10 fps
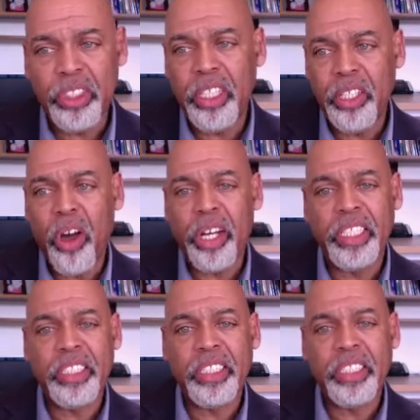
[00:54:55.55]
in
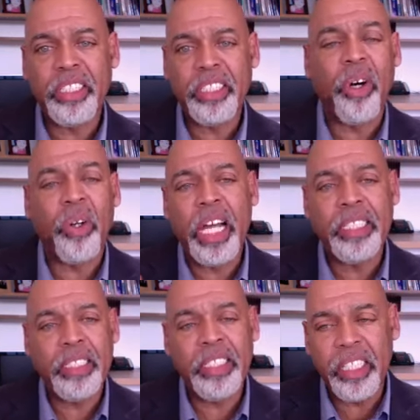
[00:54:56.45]
audiences of
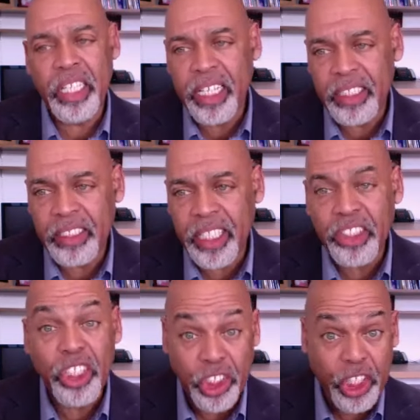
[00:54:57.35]
all kinds in the United
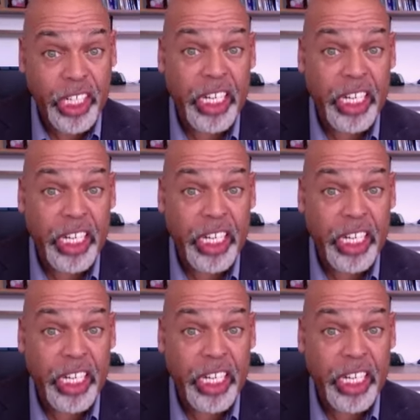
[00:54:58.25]
States,